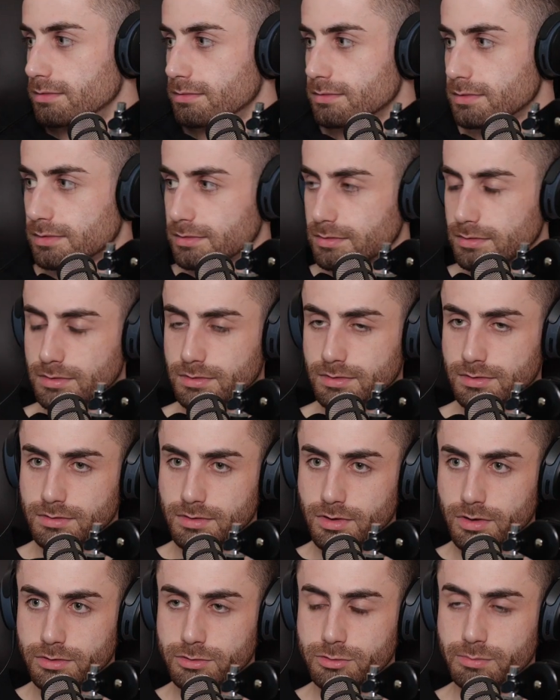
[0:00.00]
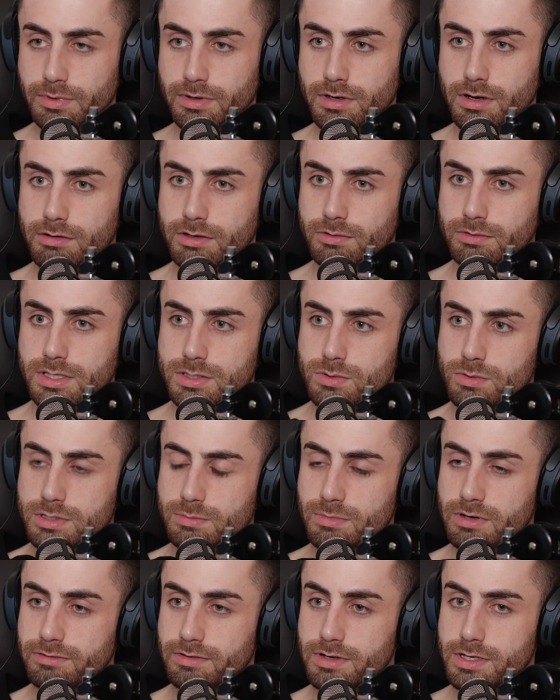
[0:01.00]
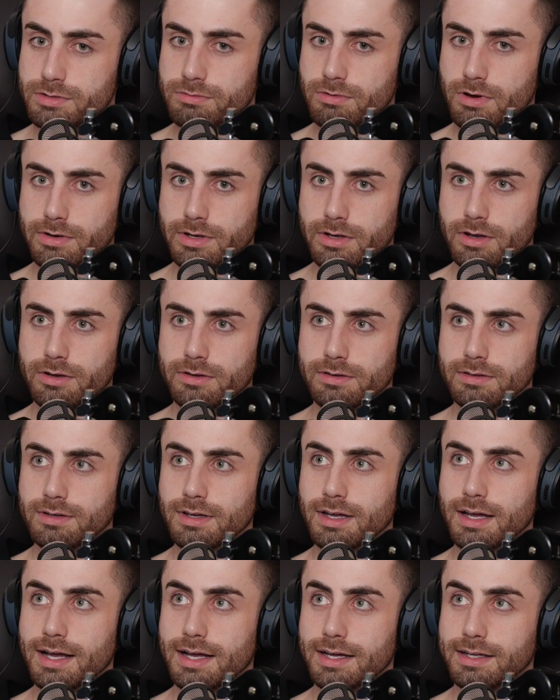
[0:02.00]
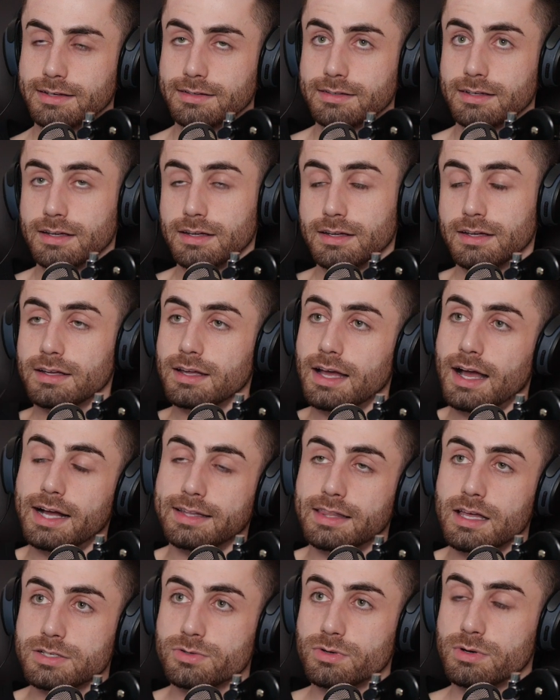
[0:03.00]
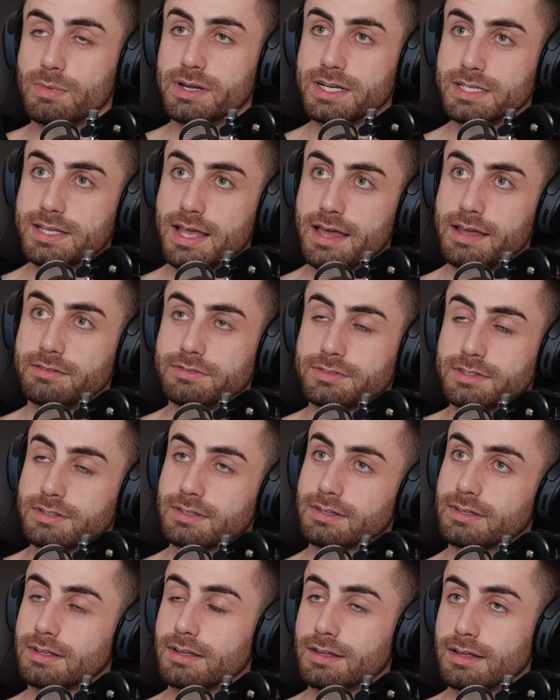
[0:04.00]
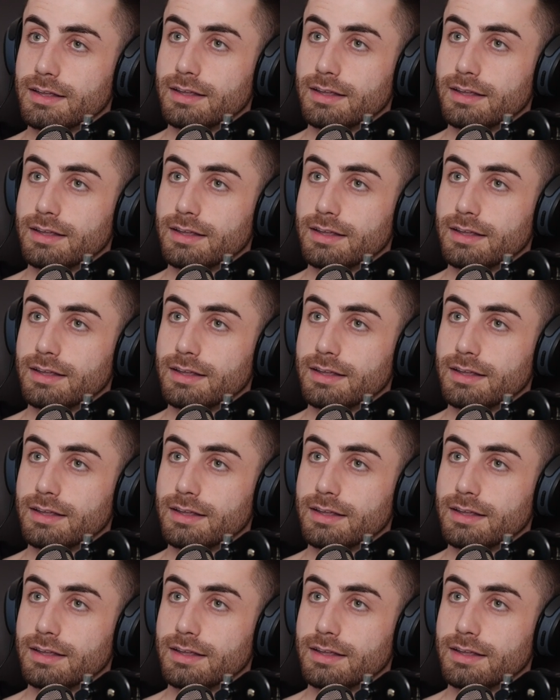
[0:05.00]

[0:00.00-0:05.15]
been entrepreneurial. This wasn't my first rodeo, and had that sort of money saved.